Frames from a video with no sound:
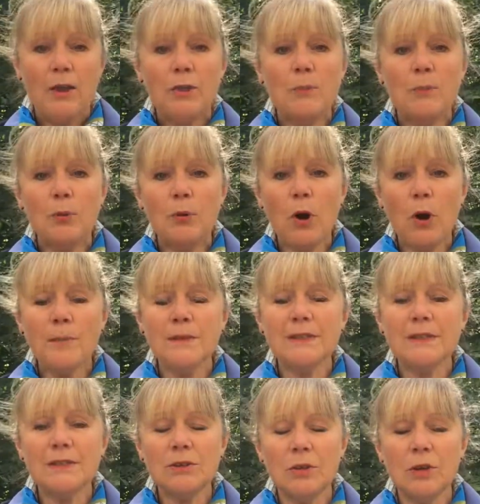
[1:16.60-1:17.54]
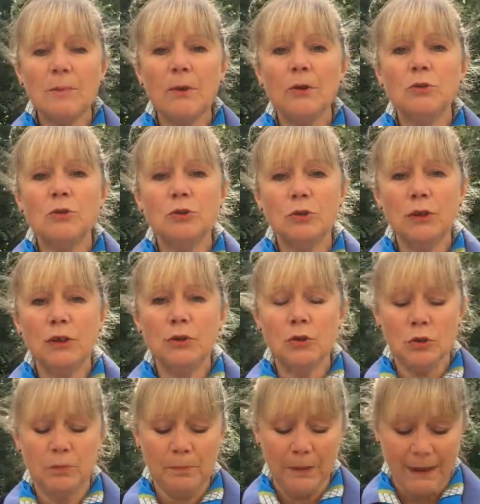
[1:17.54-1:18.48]
The promise is all about doing
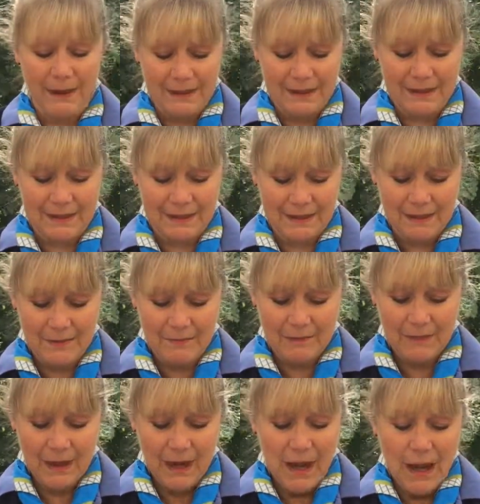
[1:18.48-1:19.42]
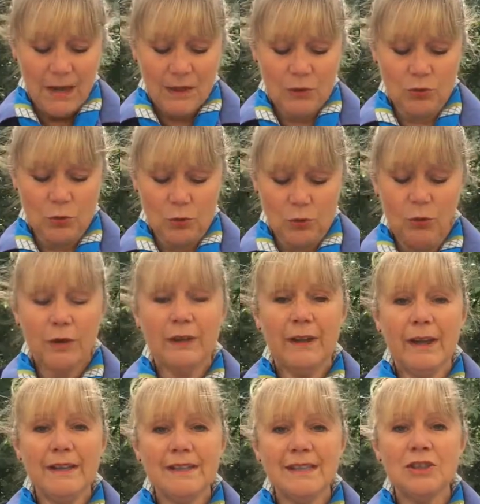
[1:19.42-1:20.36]
your best. So
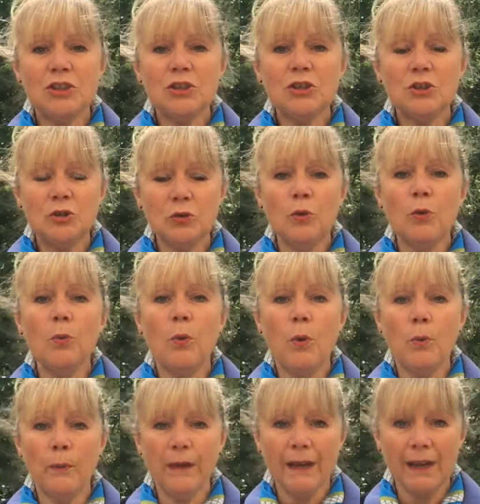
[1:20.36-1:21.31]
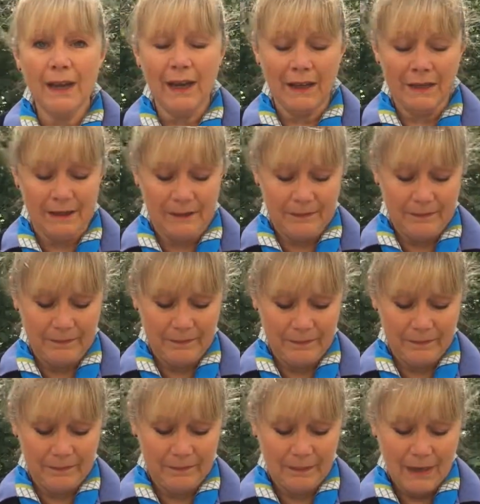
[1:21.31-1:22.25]
let's just do what we can.
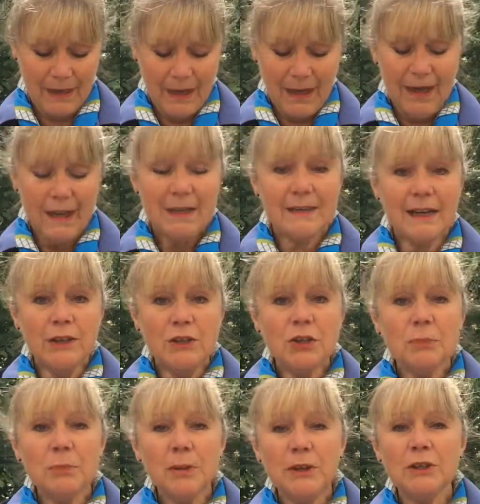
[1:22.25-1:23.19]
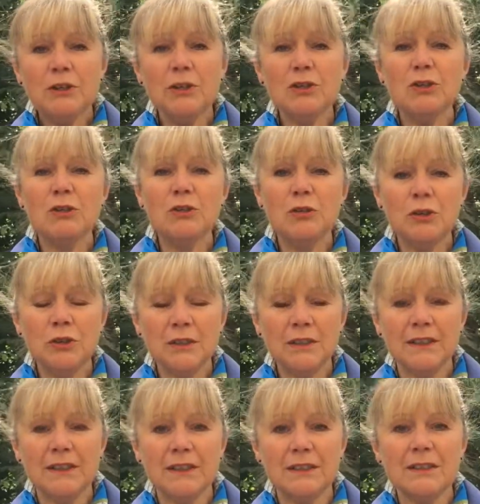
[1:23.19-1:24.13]
Send your pictures to your
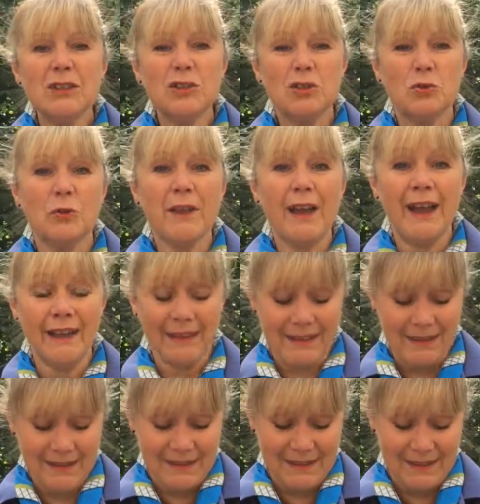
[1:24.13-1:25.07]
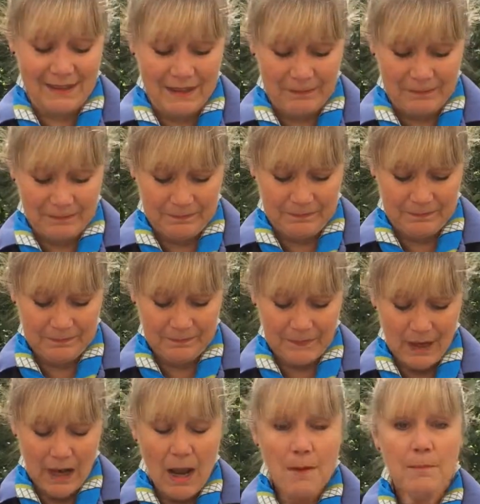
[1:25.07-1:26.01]
leaders so that I can see them.
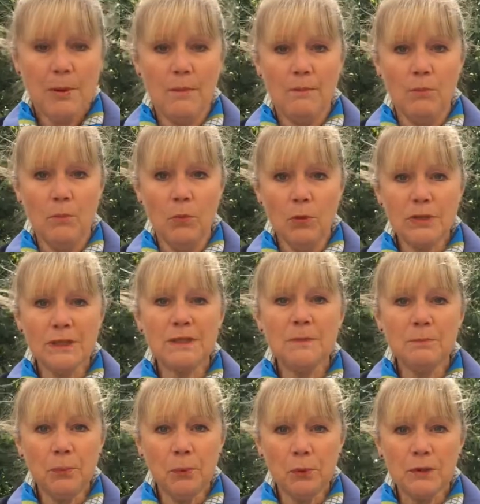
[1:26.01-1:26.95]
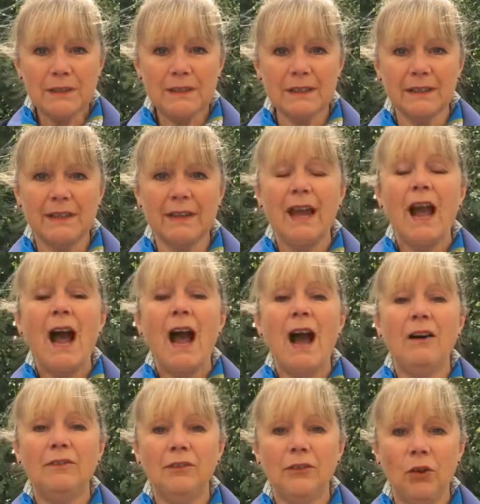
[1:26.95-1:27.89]
But most importantly,
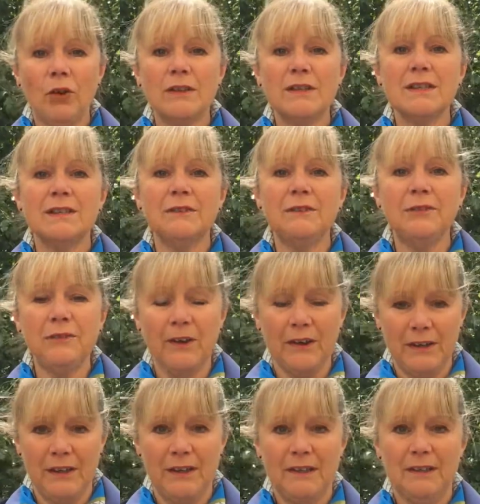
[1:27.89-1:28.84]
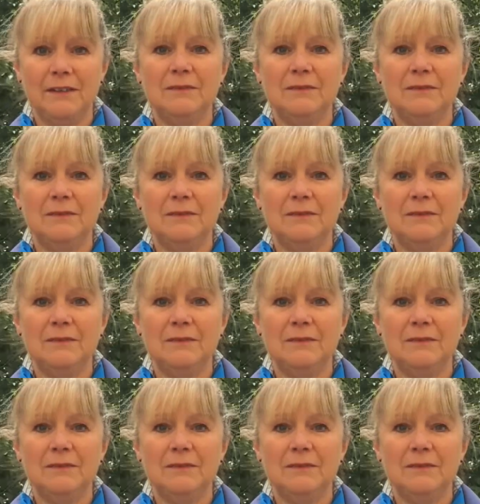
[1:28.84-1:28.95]
have lots of fun.